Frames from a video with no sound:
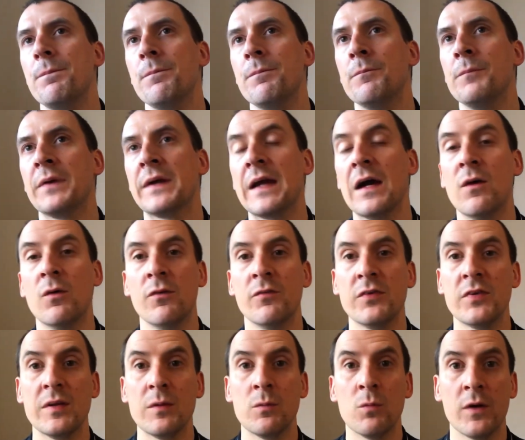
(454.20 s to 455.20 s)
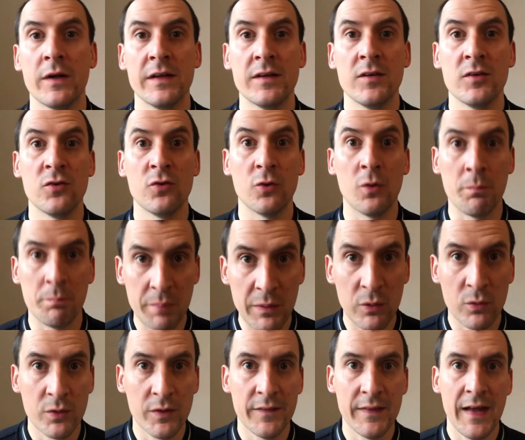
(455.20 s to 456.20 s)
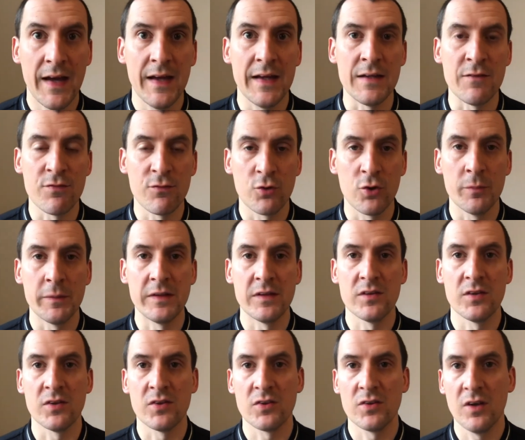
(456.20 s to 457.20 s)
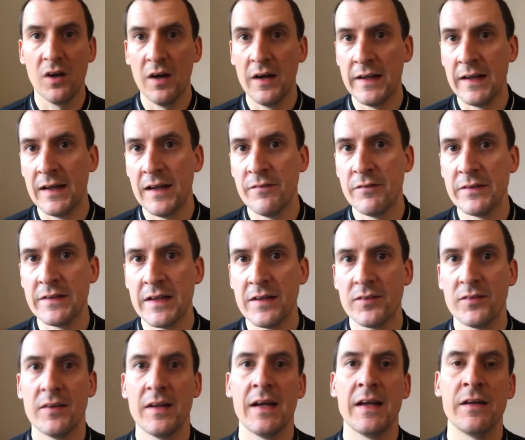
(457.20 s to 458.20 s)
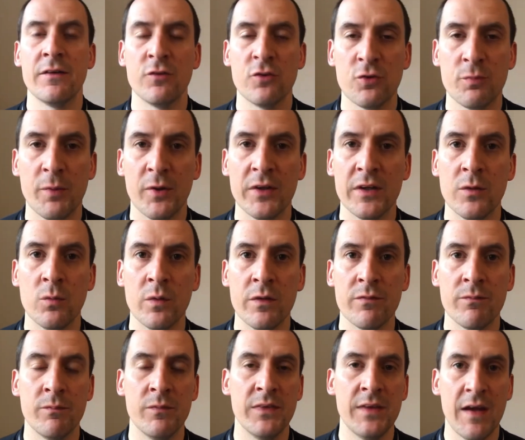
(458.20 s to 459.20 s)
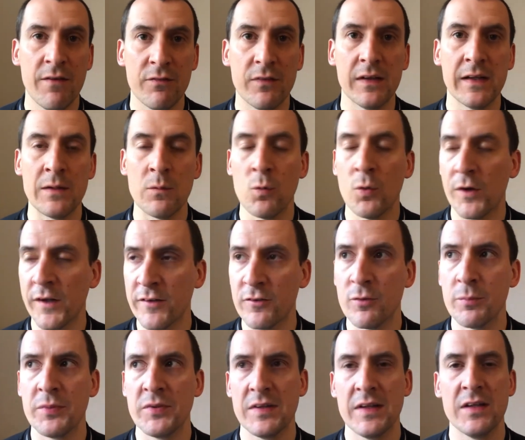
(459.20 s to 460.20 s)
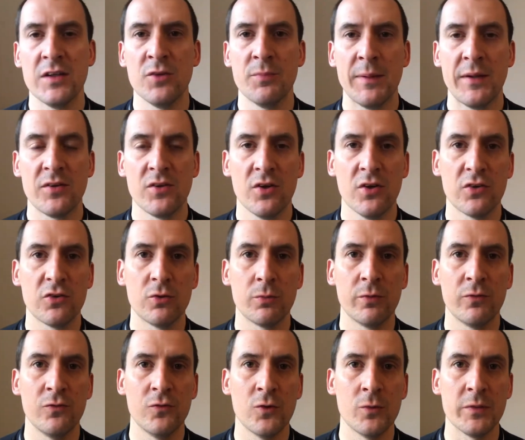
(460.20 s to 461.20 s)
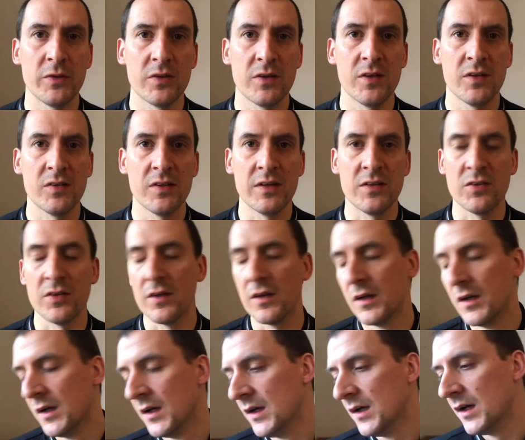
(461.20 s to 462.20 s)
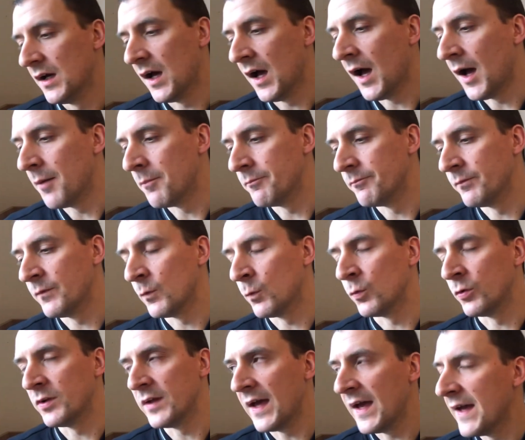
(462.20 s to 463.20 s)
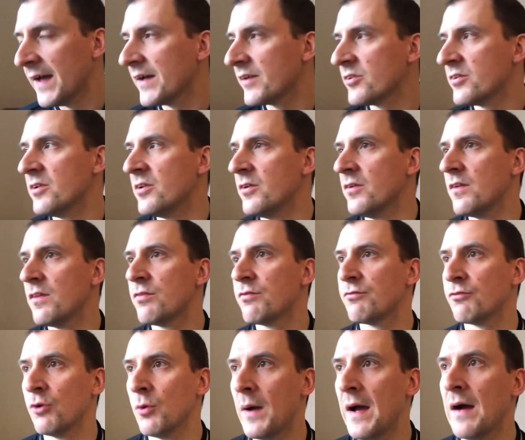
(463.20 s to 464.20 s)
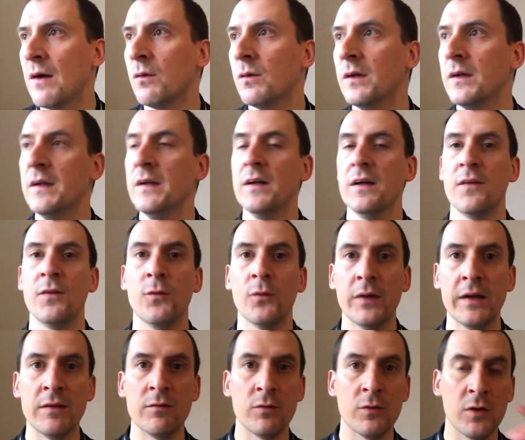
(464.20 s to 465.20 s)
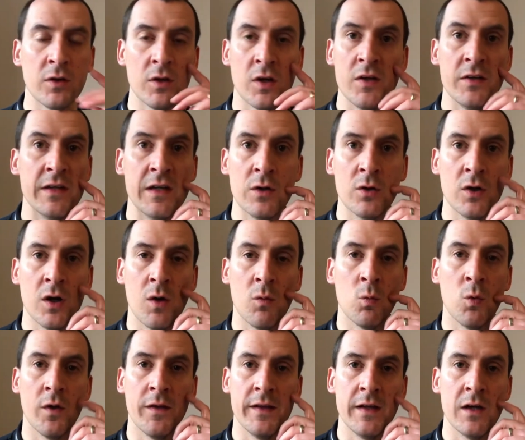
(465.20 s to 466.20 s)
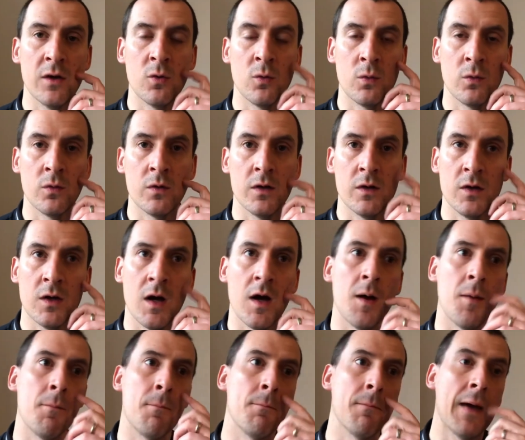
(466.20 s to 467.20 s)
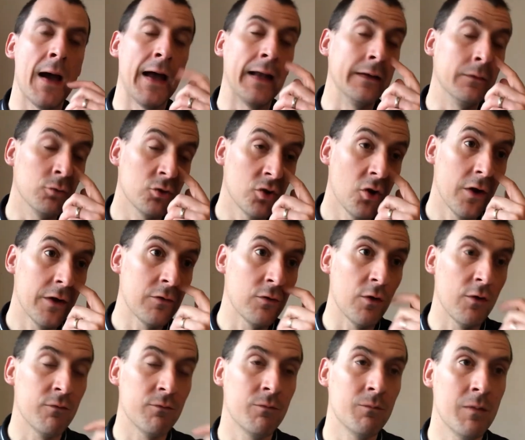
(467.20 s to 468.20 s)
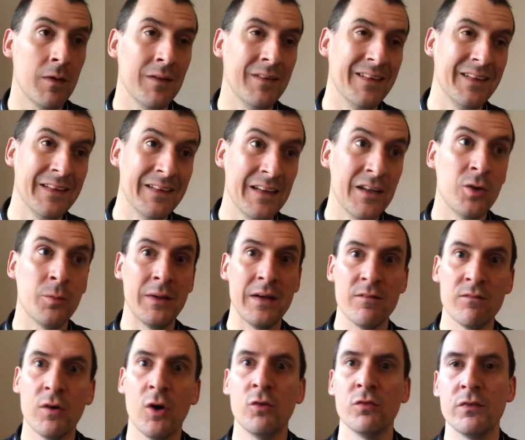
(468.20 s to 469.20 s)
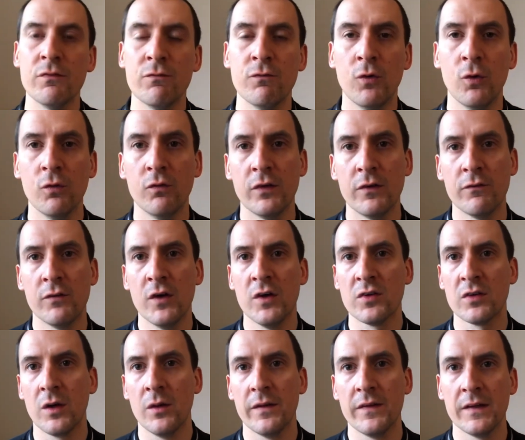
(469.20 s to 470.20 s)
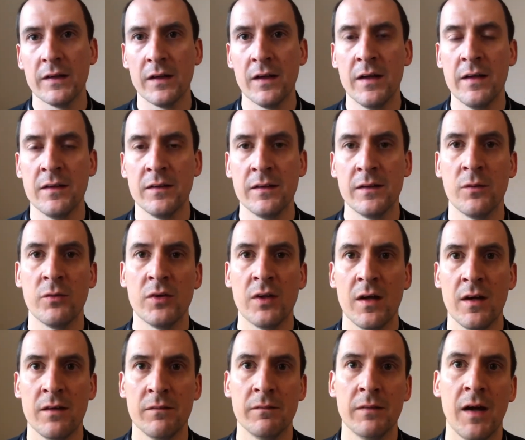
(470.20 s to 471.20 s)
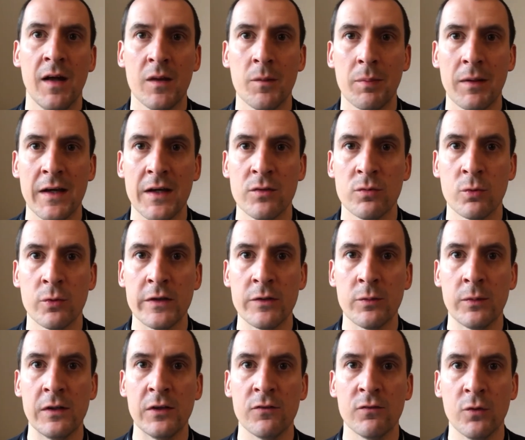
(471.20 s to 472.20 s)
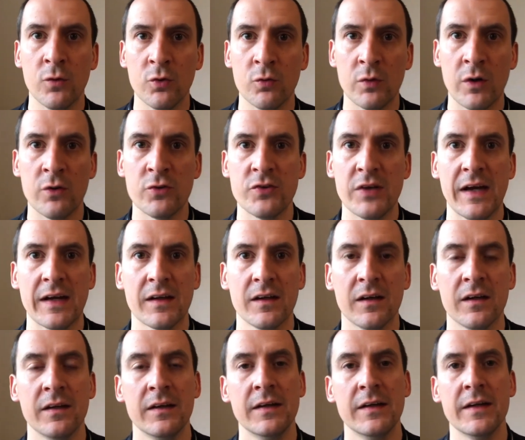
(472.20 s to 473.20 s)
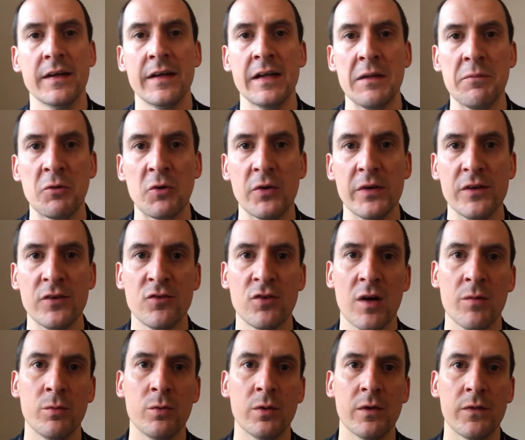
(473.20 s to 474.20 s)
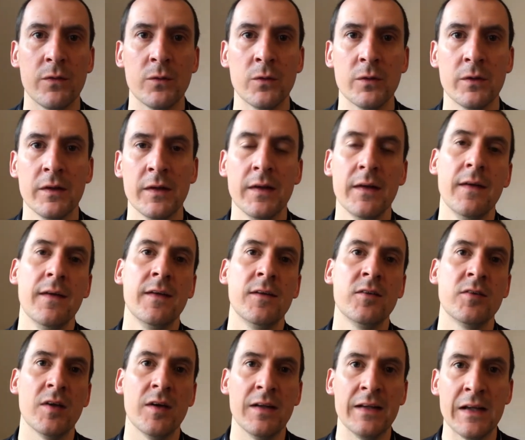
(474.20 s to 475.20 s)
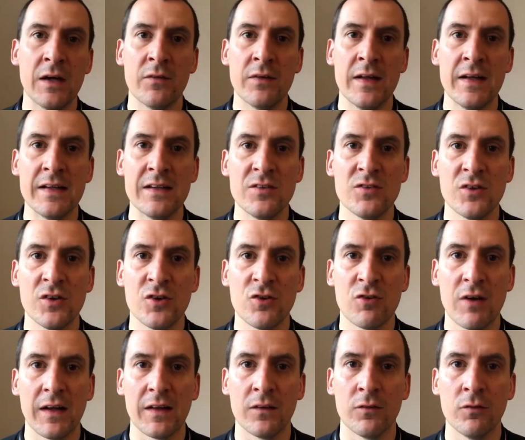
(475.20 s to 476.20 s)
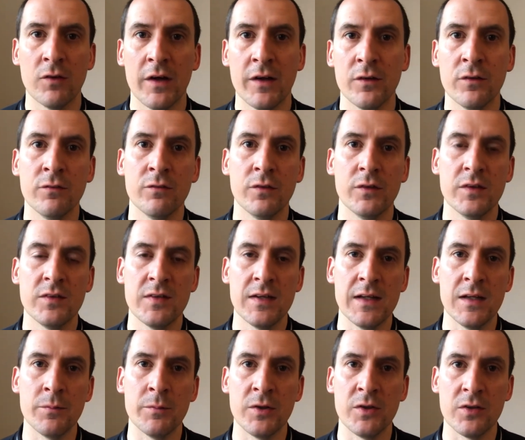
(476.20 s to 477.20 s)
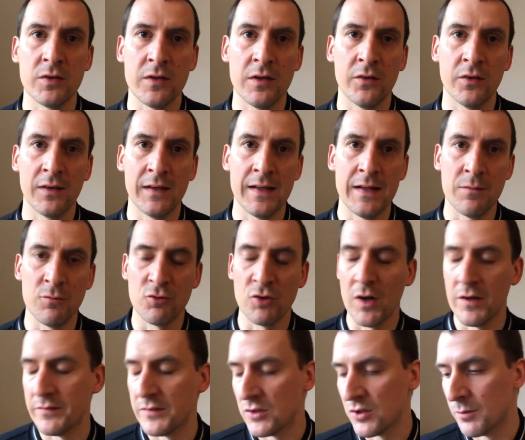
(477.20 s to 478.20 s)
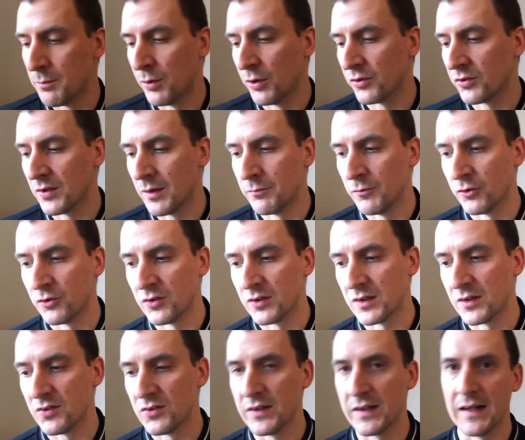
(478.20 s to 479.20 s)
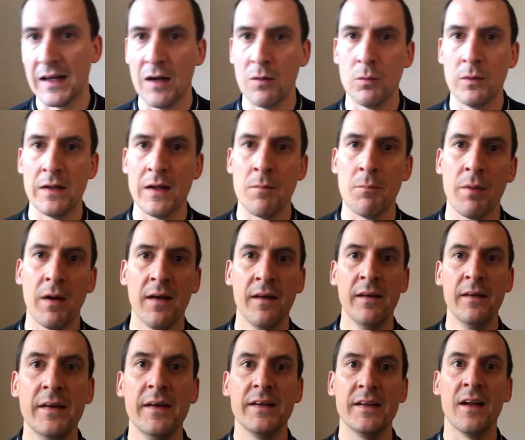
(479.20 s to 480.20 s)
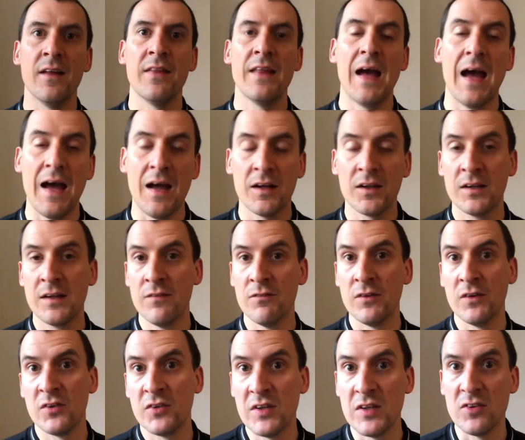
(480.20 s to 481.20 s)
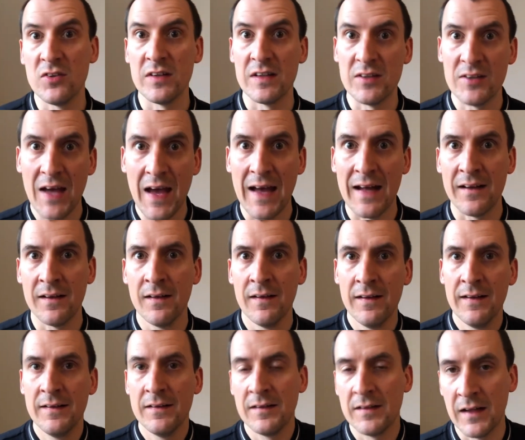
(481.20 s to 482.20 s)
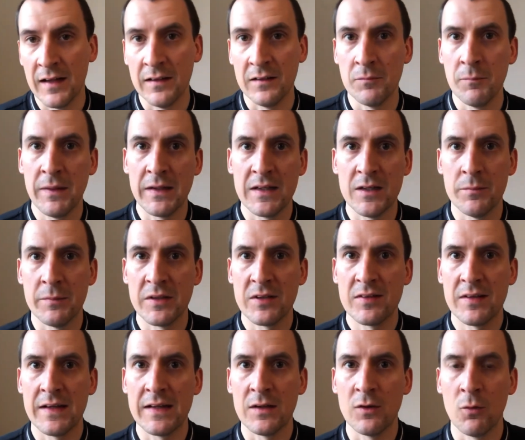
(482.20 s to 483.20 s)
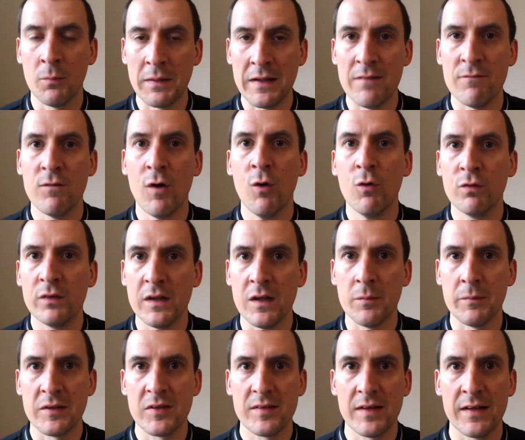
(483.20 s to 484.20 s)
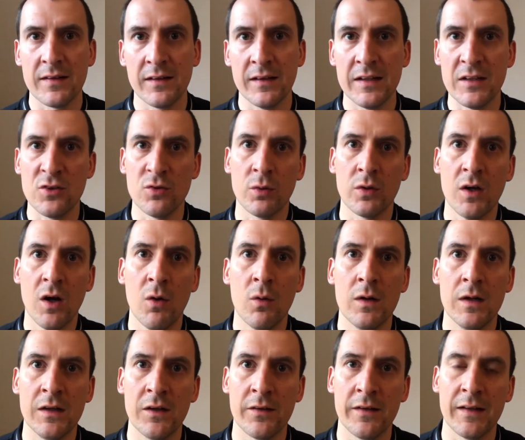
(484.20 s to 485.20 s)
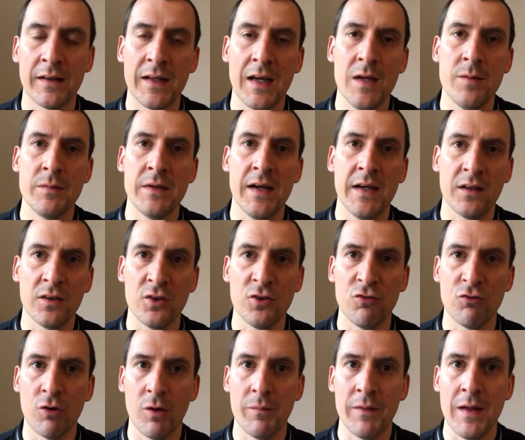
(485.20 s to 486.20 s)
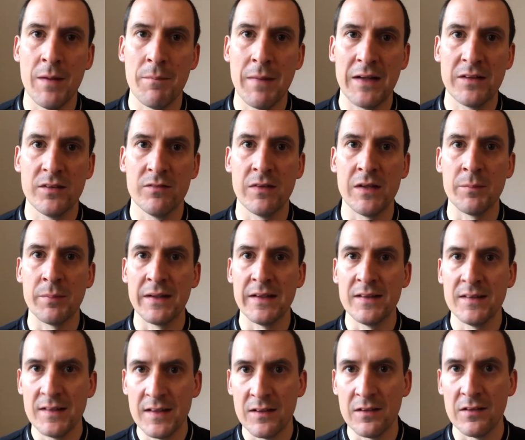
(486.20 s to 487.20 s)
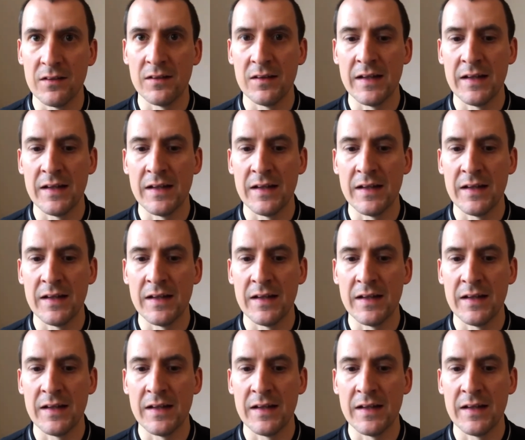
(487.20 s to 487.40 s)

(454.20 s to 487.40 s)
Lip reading: Mikel obviously wanted to sort of build on that. He threw him into the starting 11 yesterday, and he responded with definitely 100% his best Arsenal performance of the season. Was excellent throughout. Thought even at 1-0, and he was kind of a little bit involved in fault for the first goal. I think there was other players were equally as fault as well. Xhaka and him got into trouble. I thought certainly El Neni should have tracked the run of Tielemans and not let him drive into the box. So I'm not just going to single out Willian, but that, given the season he's had, and making a mistake or being involved in a mistake that leads to a goal early on in the game, your head can drop there massively, but it didn't.